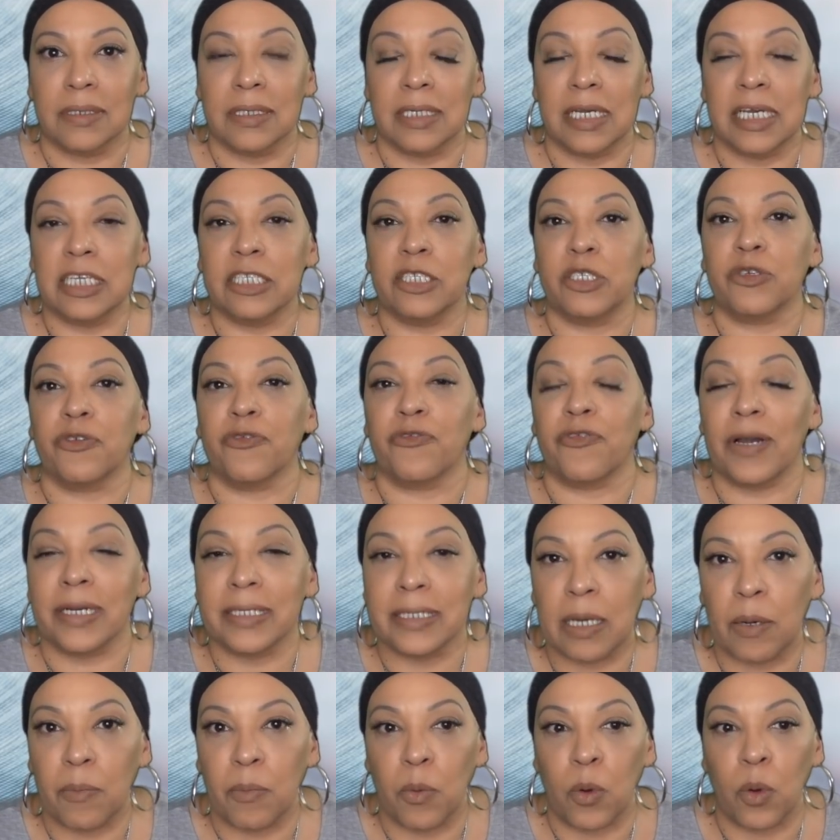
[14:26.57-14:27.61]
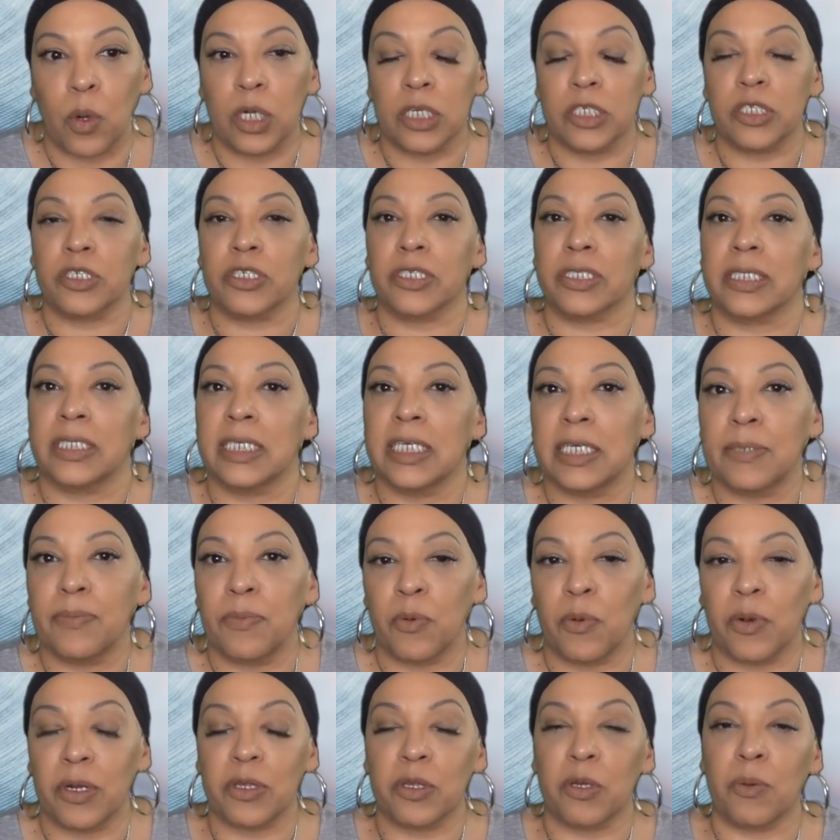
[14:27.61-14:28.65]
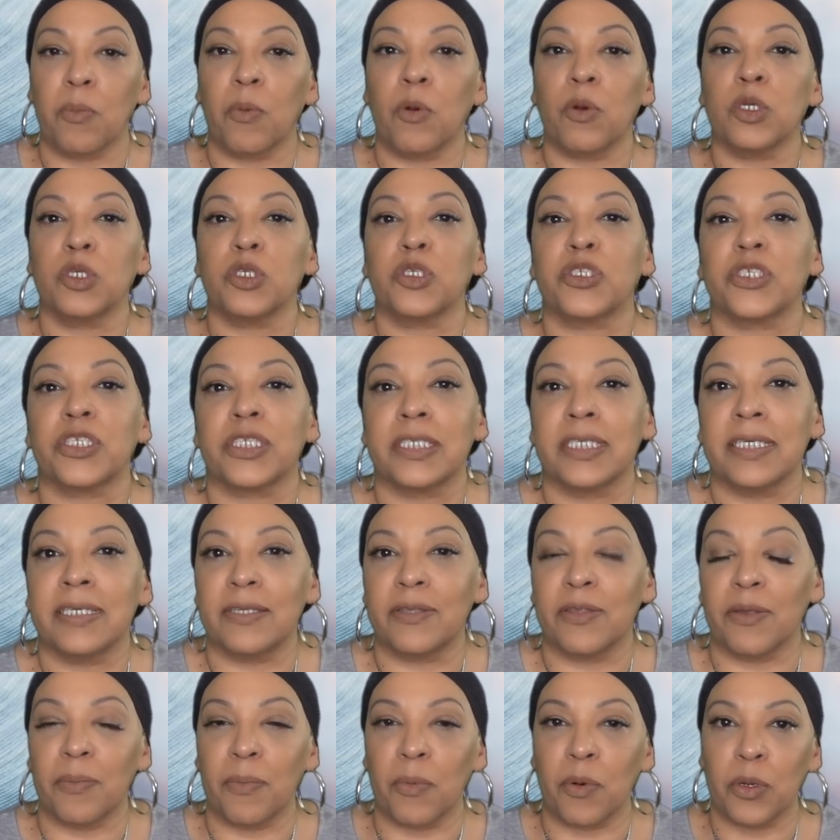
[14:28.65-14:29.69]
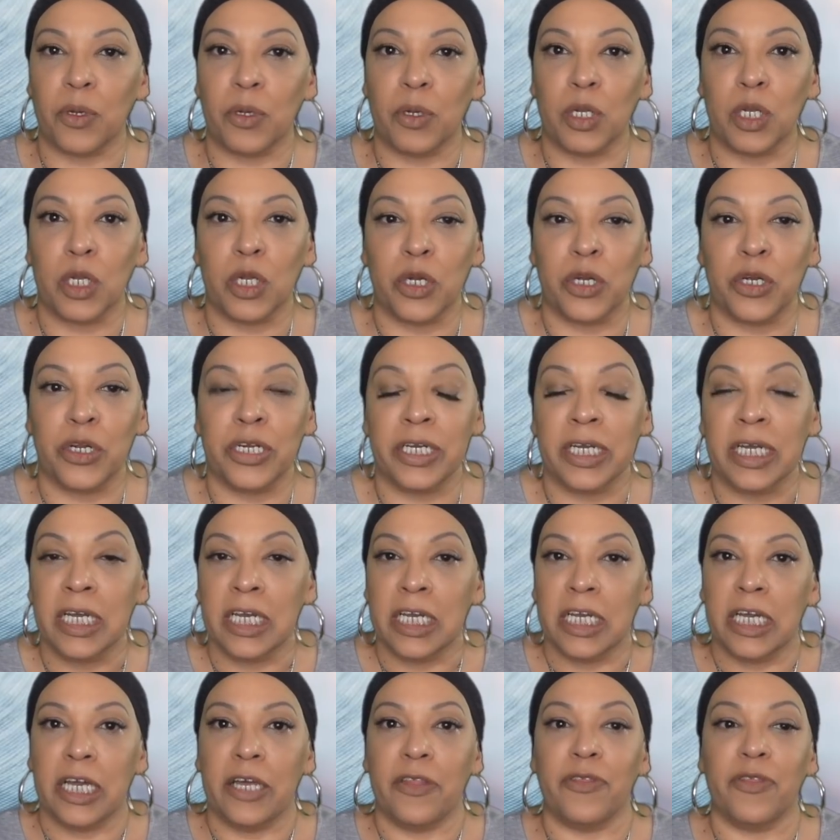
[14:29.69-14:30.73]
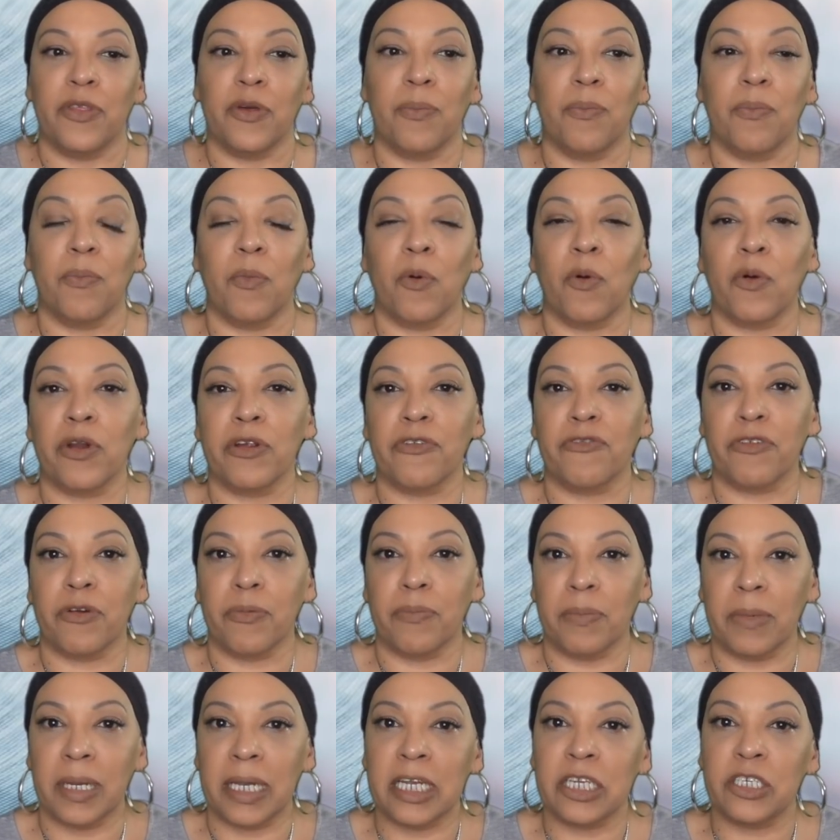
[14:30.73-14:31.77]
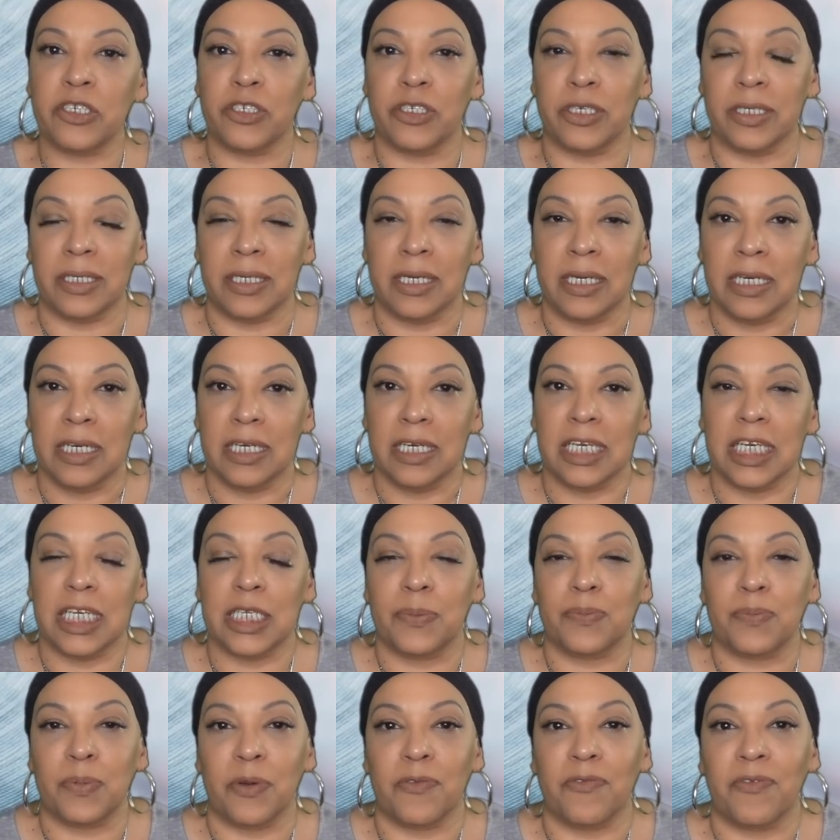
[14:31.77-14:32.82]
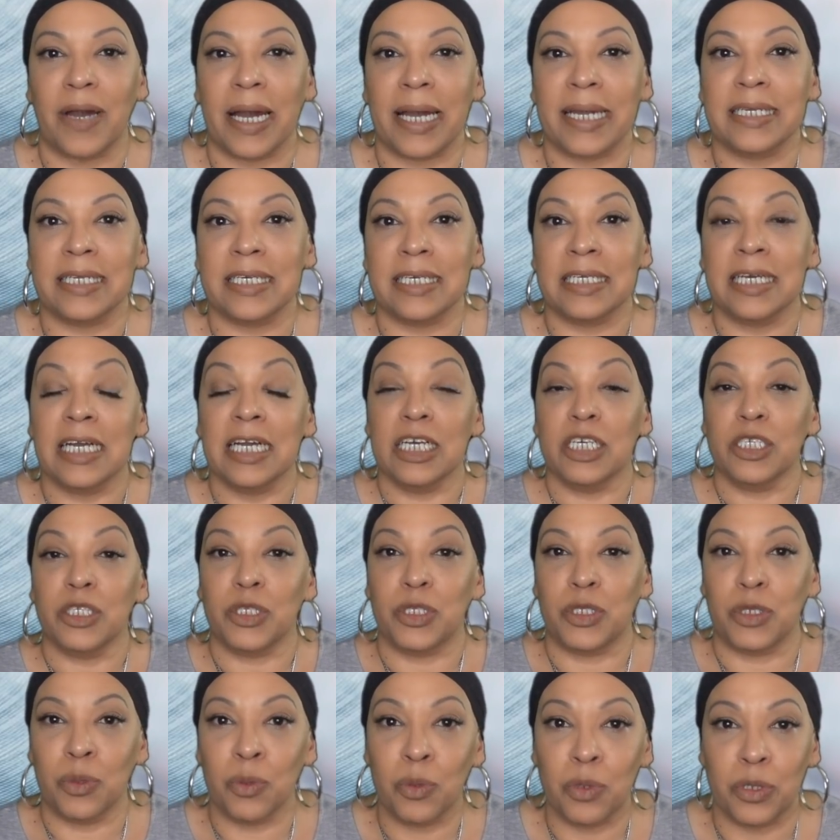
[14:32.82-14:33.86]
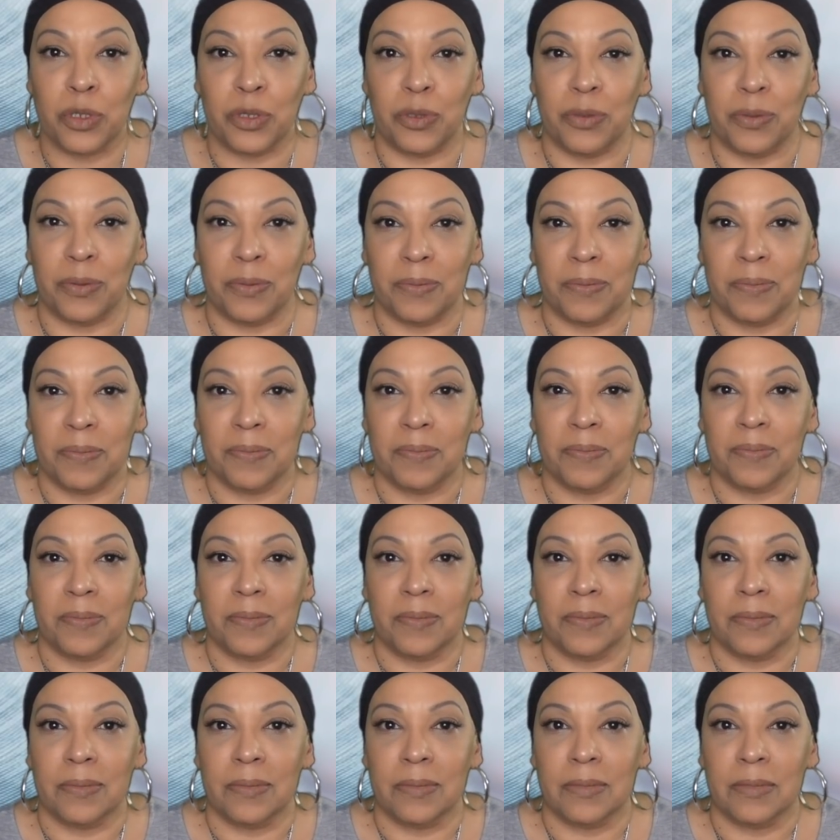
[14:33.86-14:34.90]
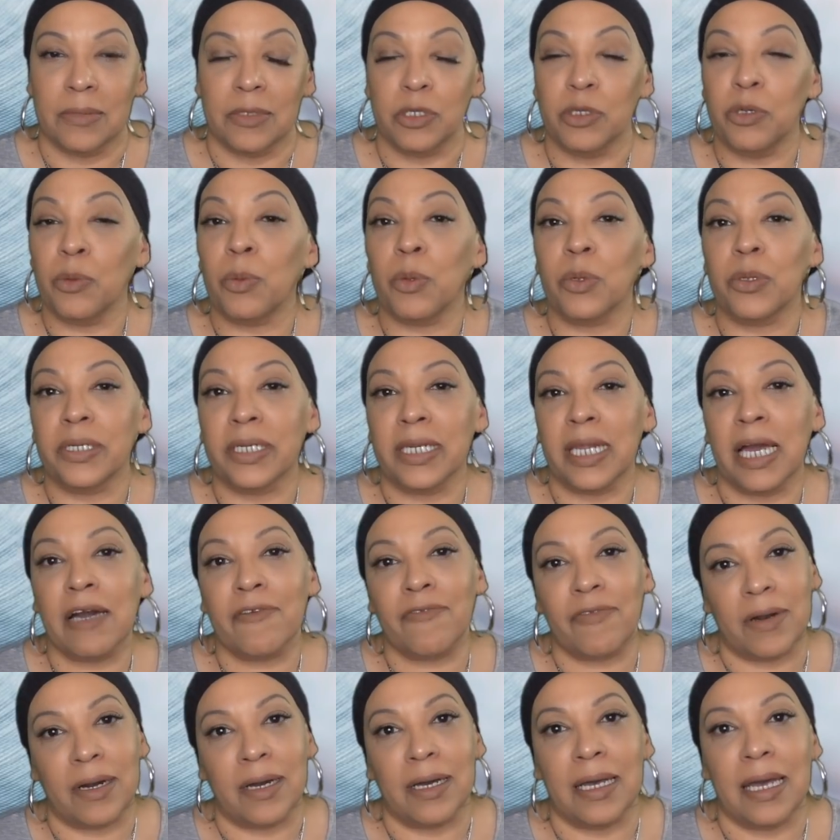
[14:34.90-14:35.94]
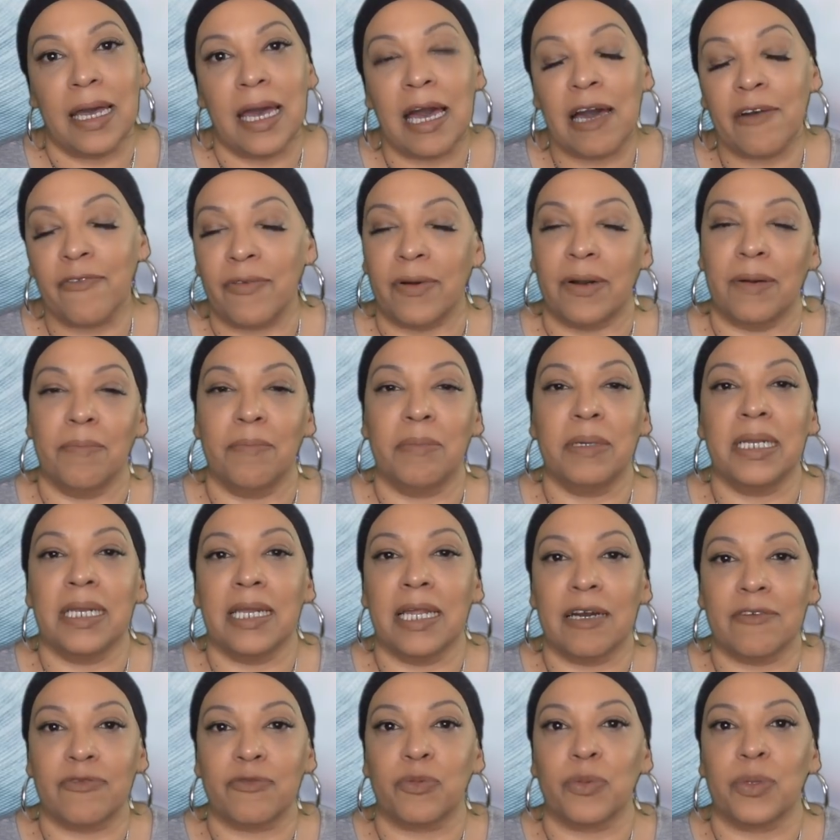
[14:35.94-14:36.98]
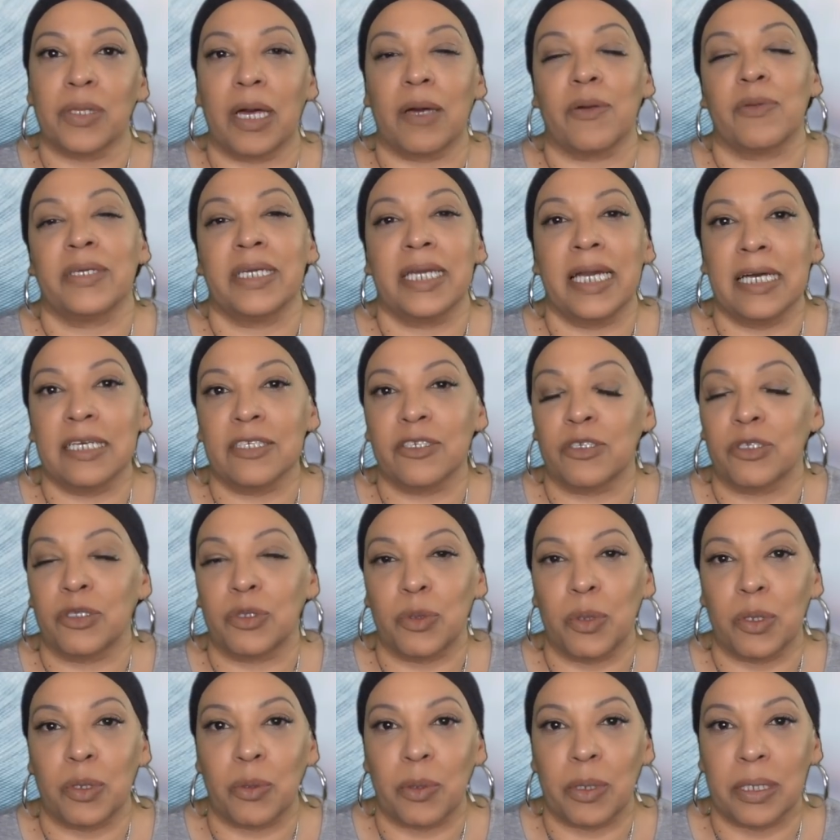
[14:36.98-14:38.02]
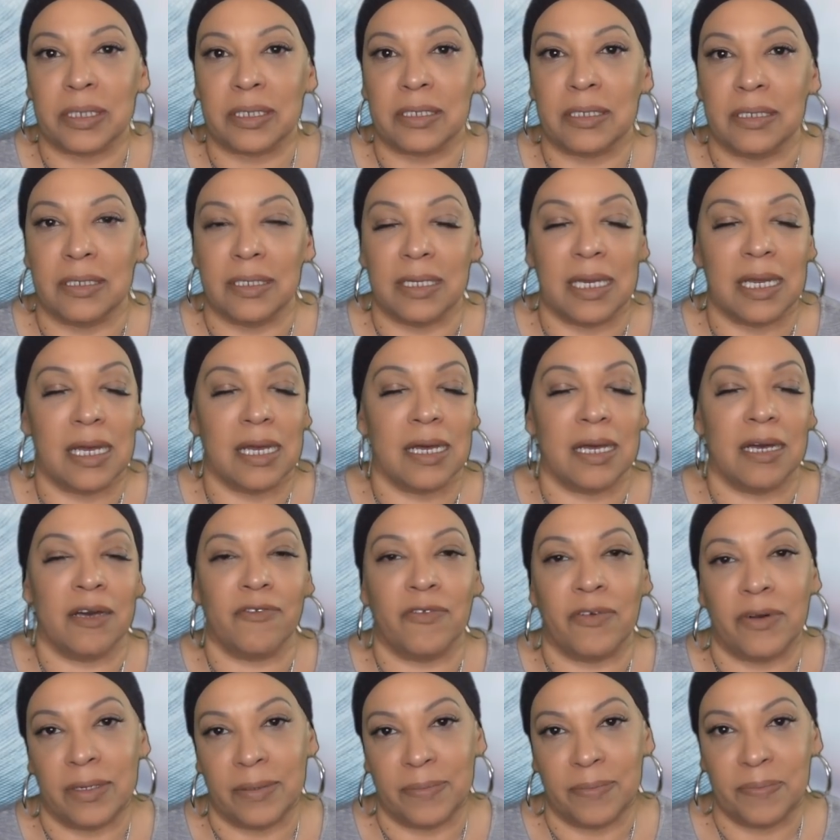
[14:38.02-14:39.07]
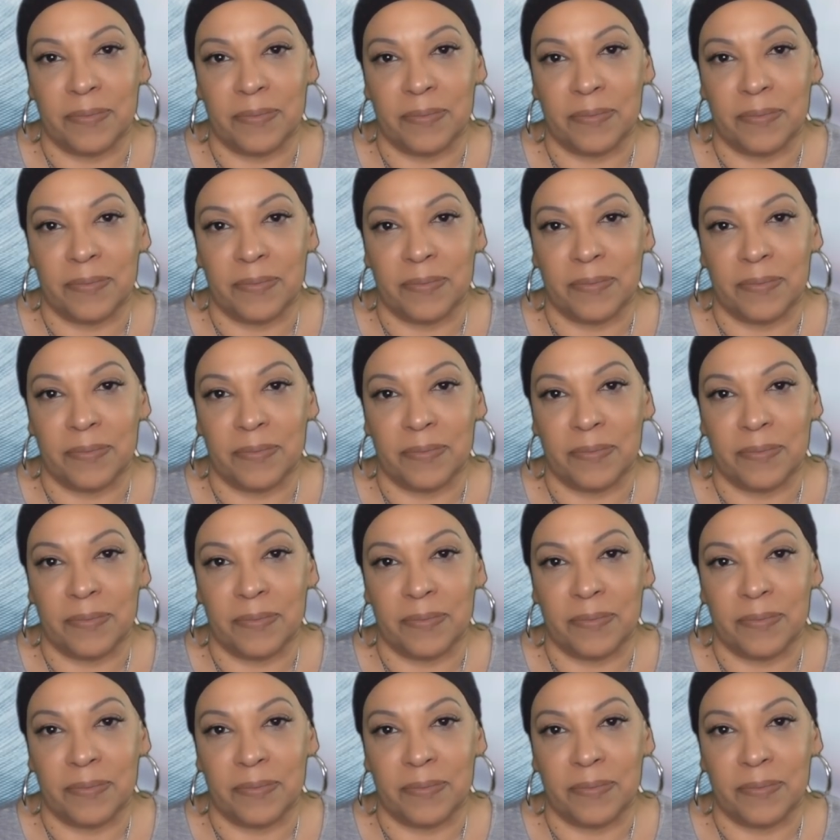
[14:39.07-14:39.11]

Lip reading: and to find out more and to seek more. And the more you seek, the more you learn, and the more information is provided to you. You will never ever be left without the answer to a question, ever.